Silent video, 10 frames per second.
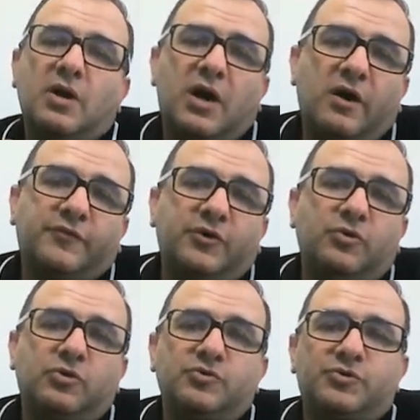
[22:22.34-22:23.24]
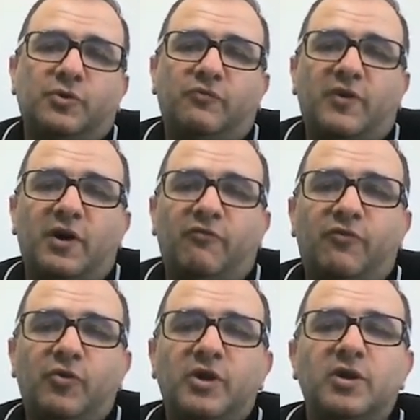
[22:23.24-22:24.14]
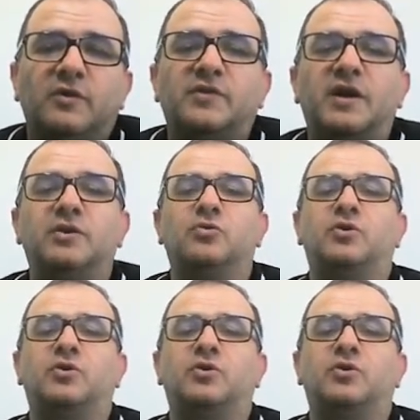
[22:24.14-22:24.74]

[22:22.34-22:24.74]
After you control file fully, then you